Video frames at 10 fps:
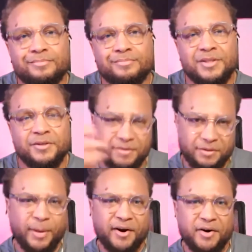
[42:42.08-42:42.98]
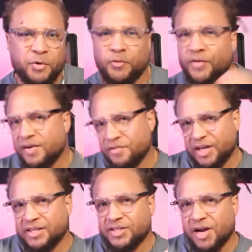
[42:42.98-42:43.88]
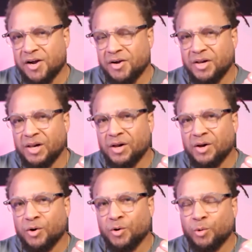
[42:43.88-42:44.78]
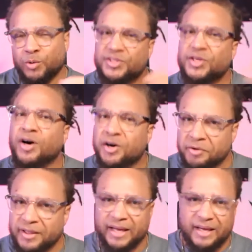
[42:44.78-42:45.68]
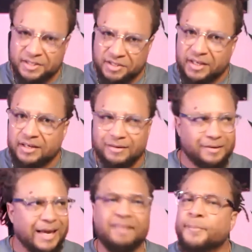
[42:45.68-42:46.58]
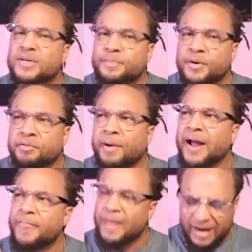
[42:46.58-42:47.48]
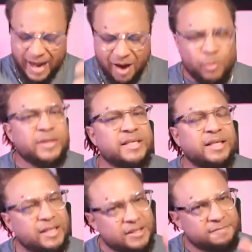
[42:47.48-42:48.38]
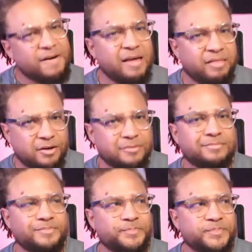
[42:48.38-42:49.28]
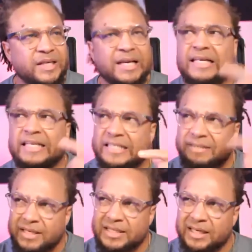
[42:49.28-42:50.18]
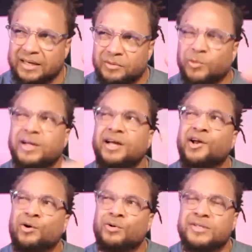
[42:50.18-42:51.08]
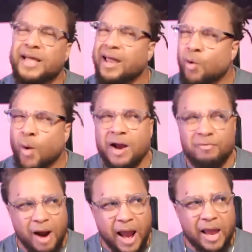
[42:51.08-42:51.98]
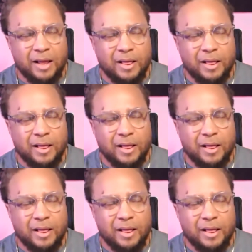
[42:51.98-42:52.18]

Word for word: the, the parent who favored Esau, who was so hungry that he, he gave up his birthright. Now we see this father dismissing what he knows ain't quite right